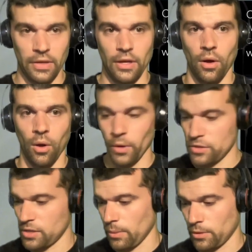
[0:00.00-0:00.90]
They
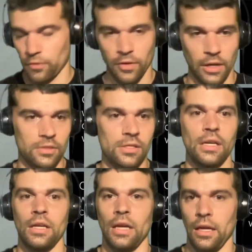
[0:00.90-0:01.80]
always sat with their friends
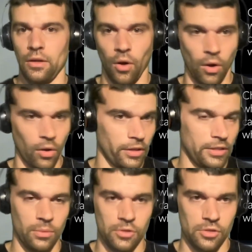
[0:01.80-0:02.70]
and all they
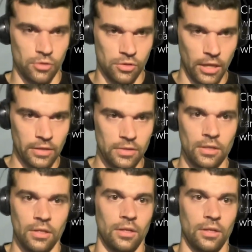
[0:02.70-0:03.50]
did was socialize.